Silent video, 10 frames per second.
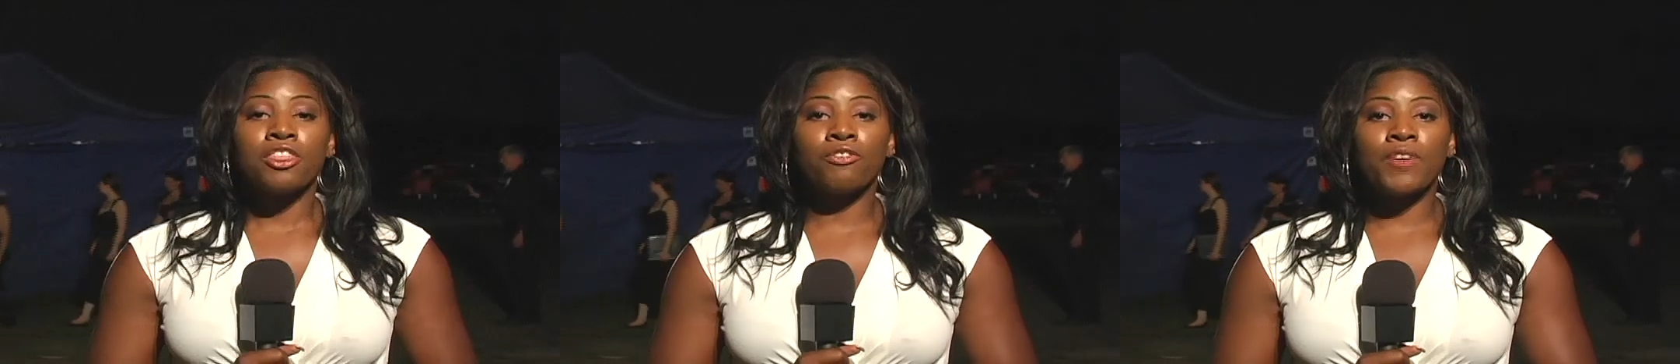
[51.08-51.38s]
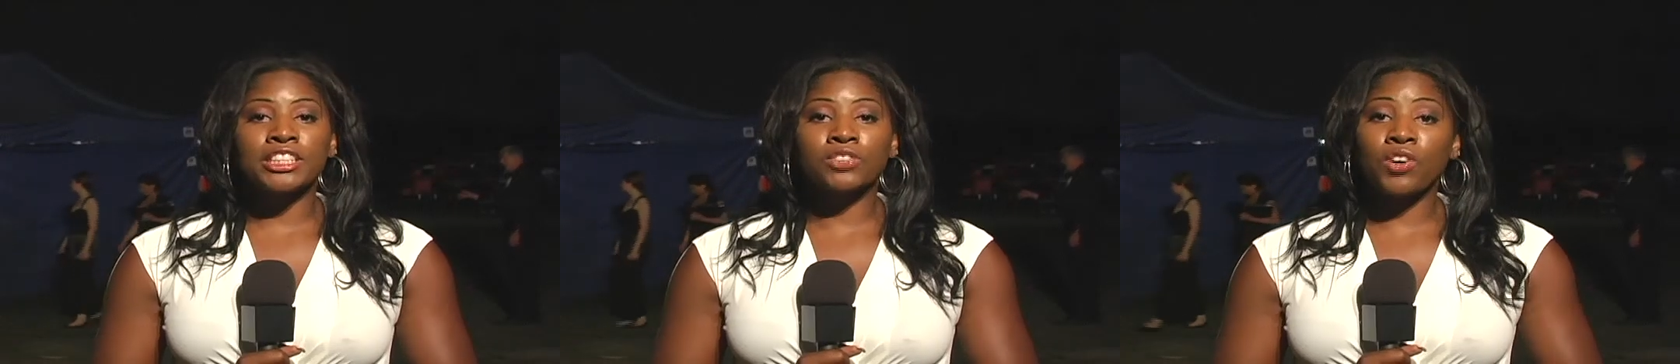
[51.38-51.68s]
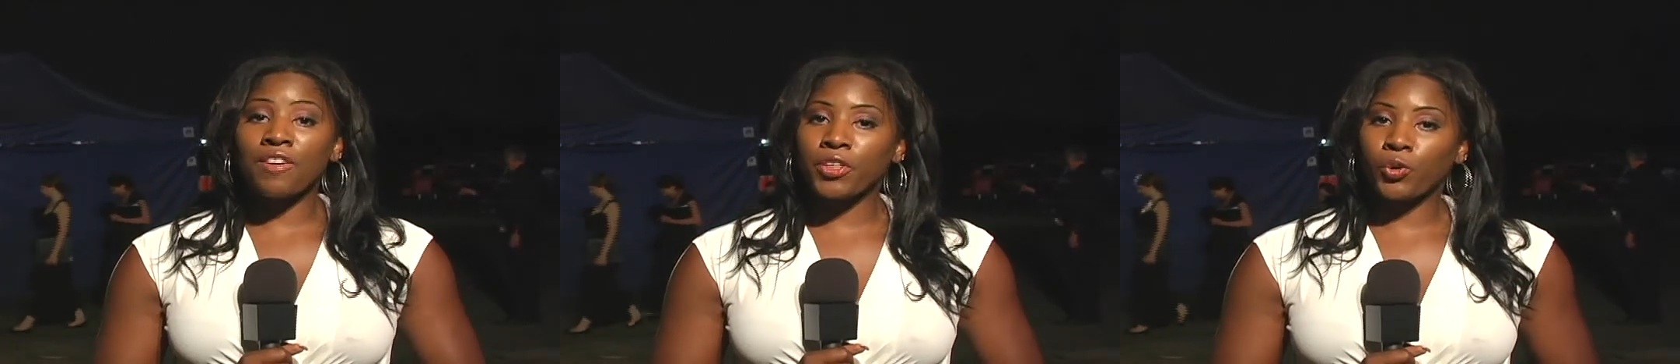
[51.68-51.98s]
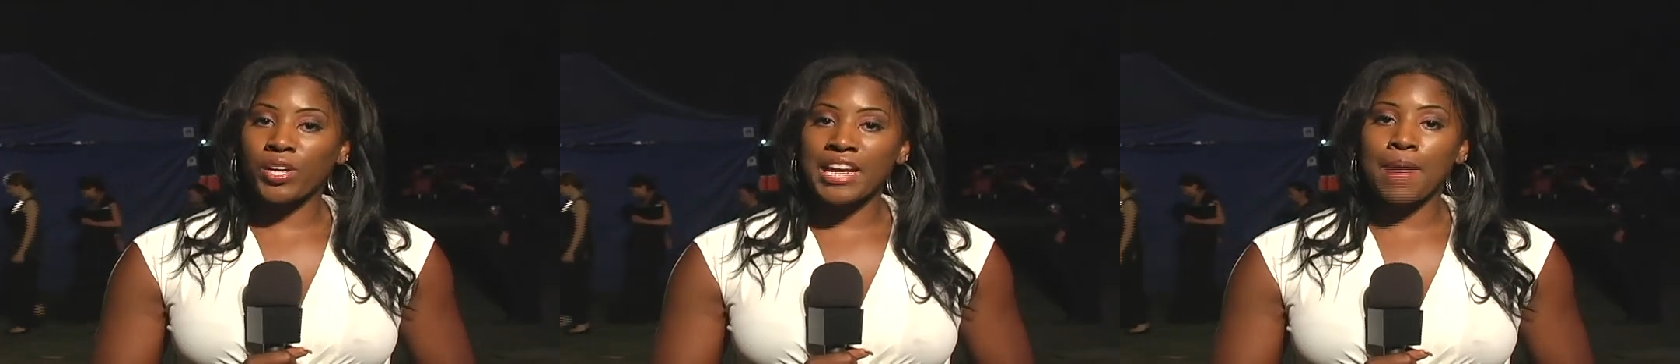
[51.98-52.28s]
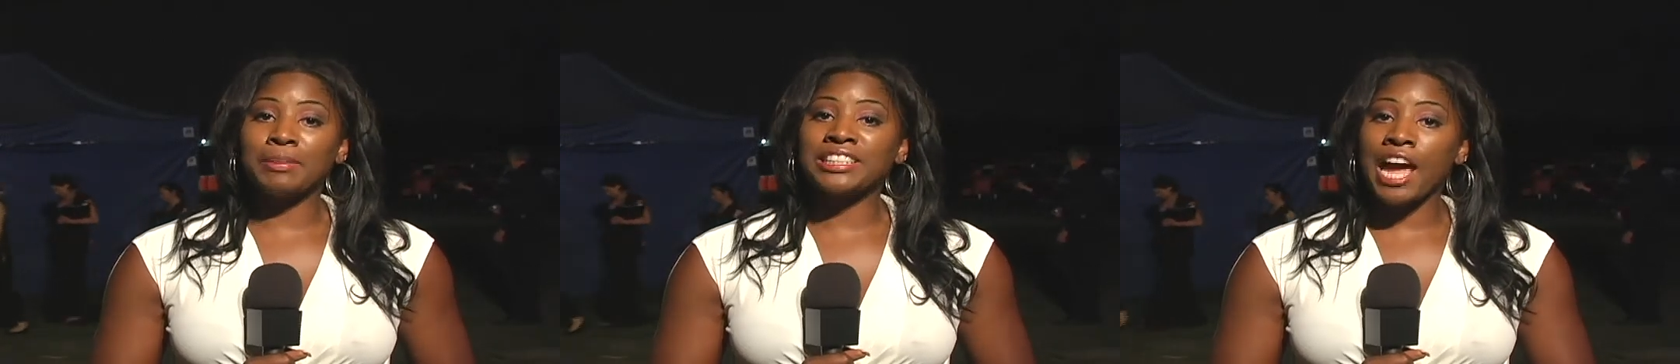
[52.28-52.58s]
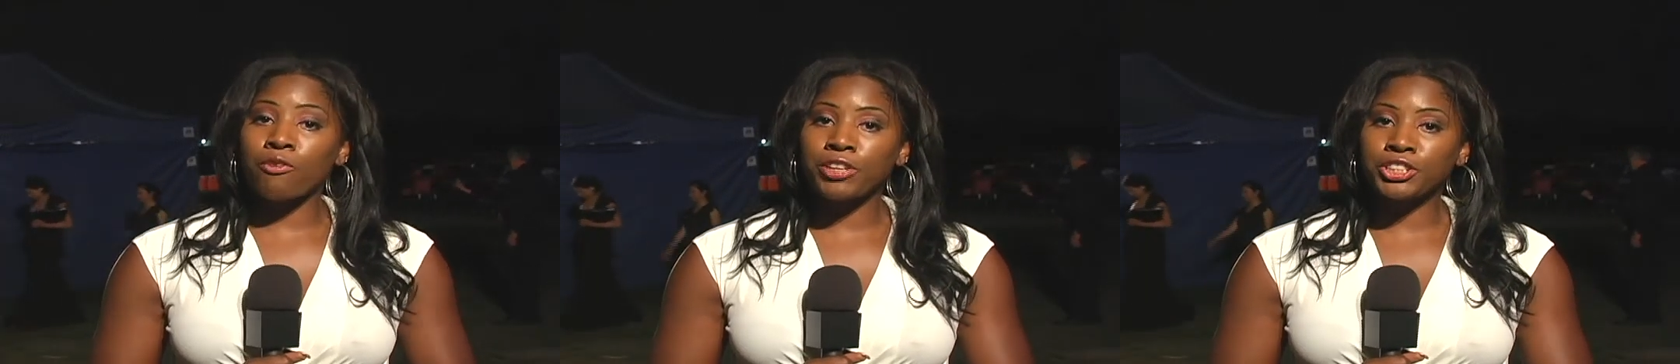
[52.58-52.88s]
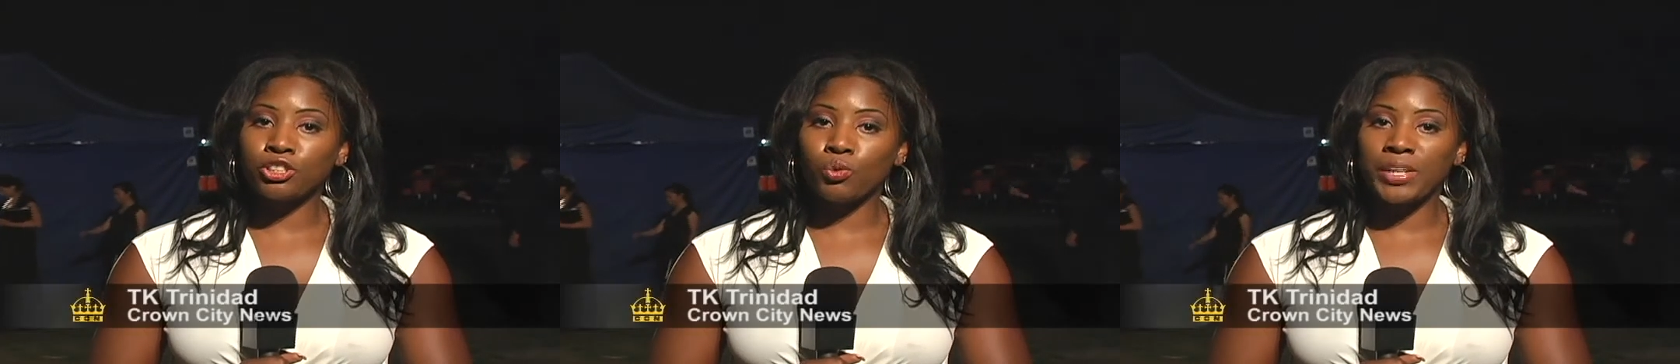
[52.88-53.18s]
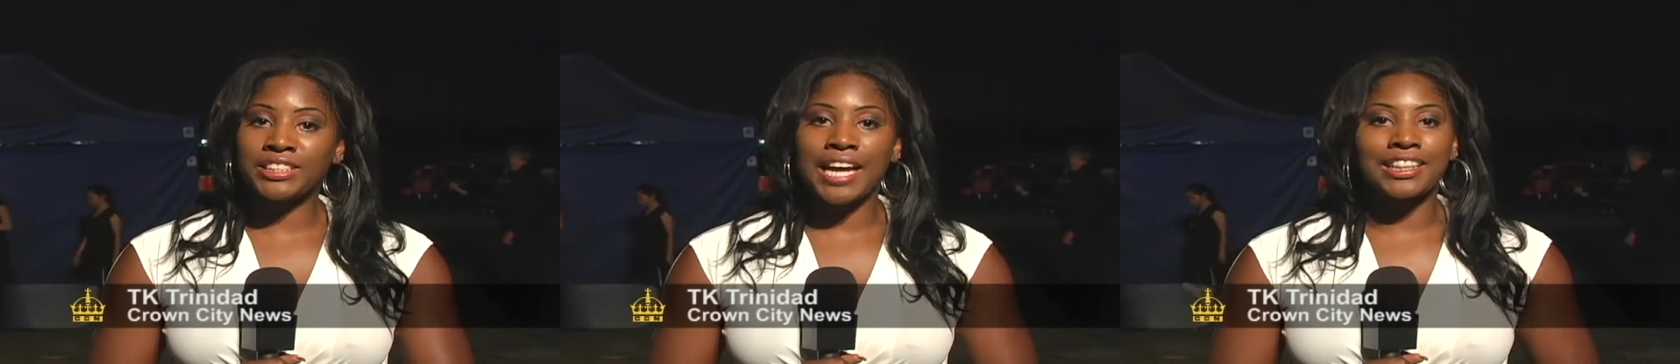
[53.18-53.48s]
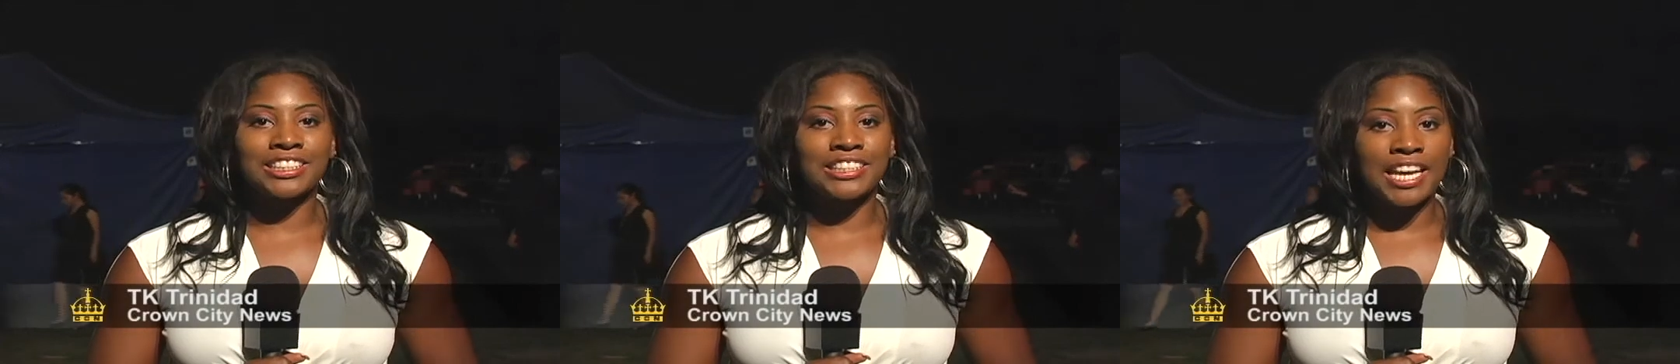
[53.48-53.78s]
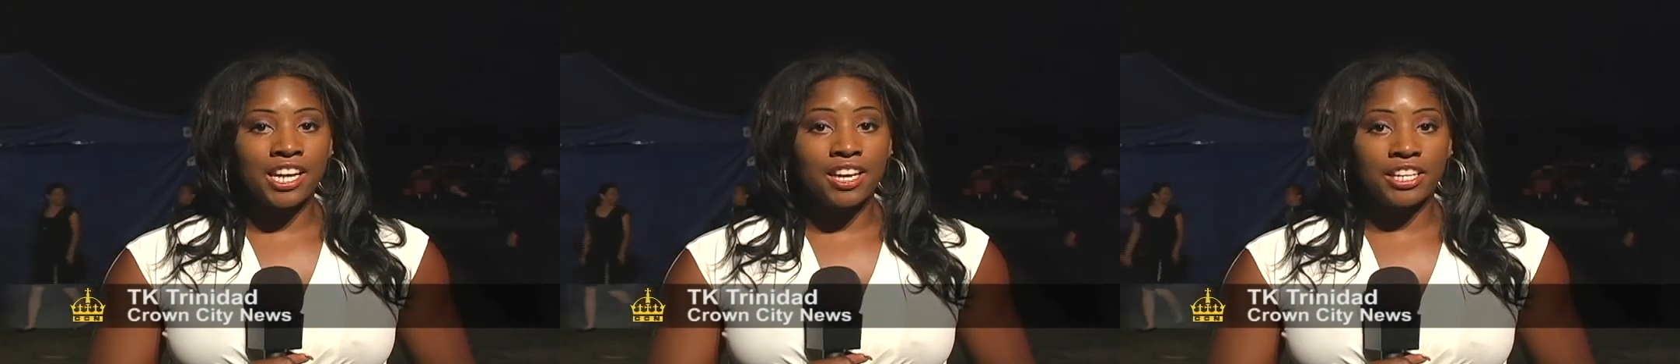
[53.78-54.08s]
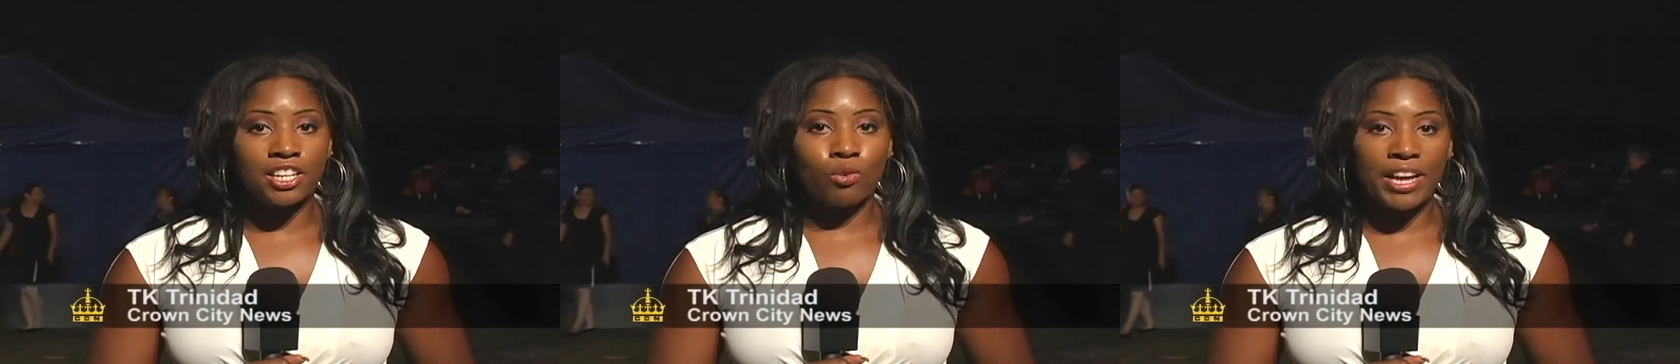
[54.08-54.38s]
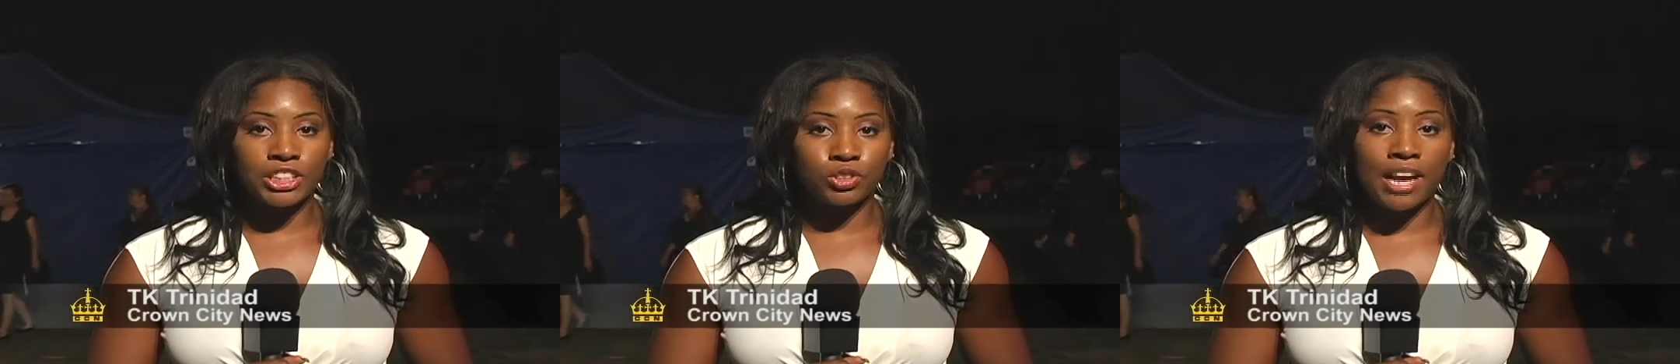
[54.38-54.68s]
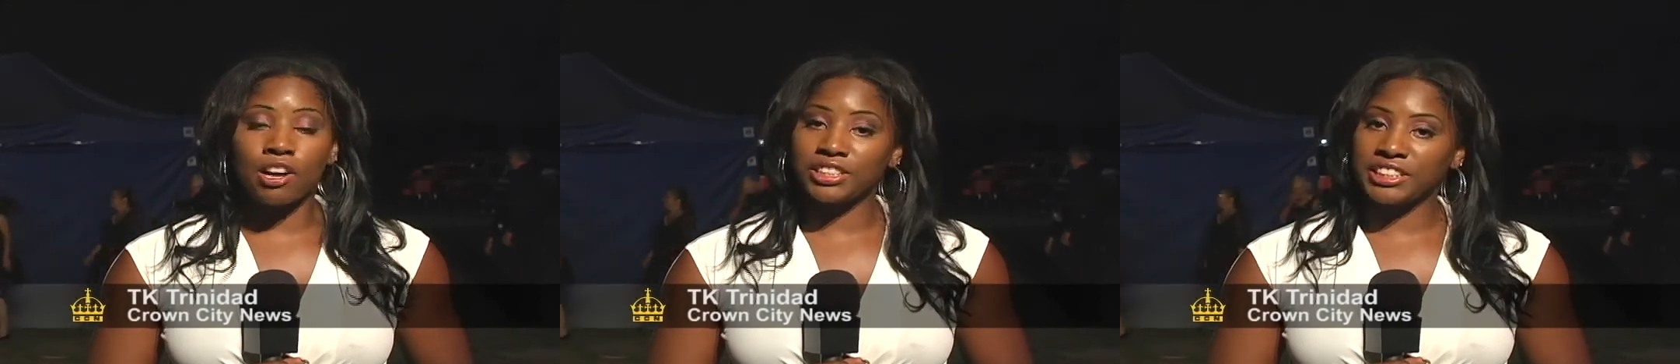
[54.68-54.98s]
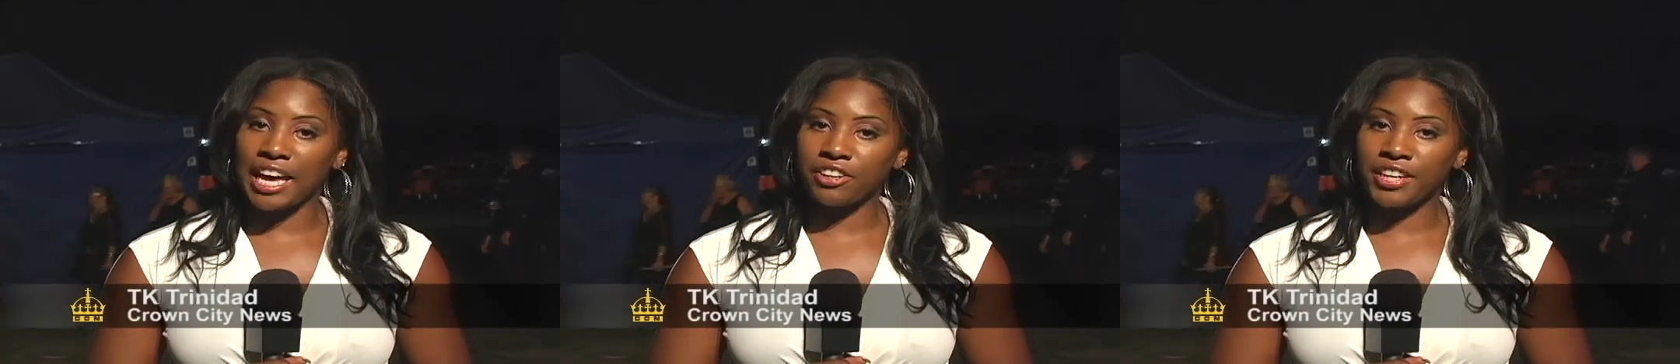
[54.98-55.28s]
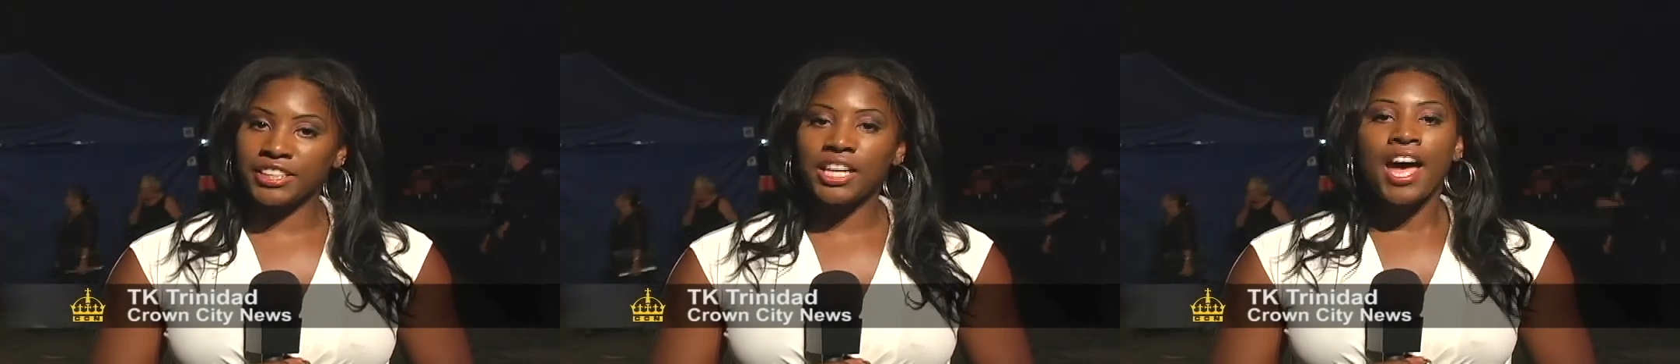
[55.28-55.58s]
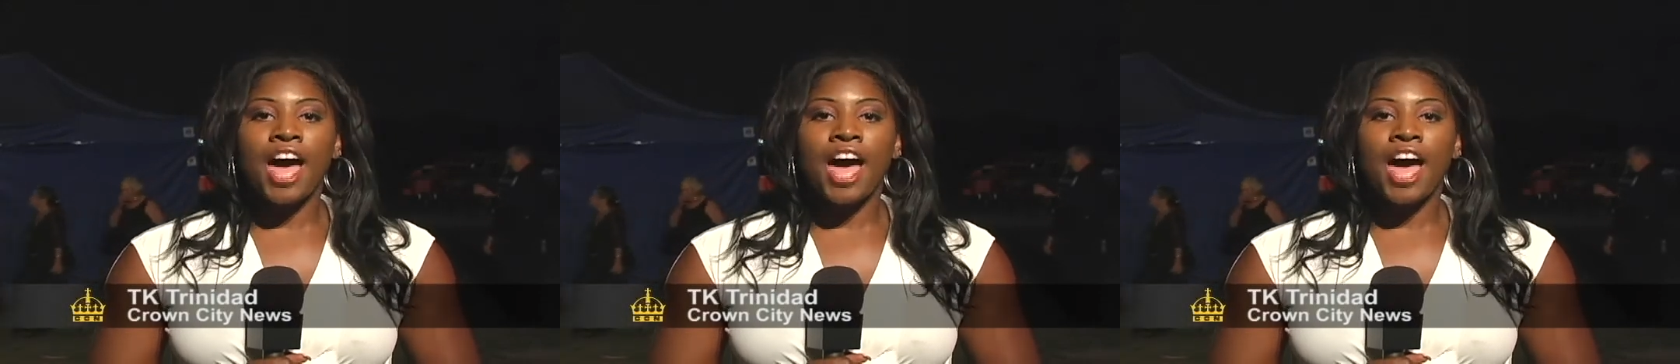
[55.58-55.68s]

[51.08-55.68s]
The Festival on the Green happens every two weeks at the Santa Anita Racetrack on Saturdays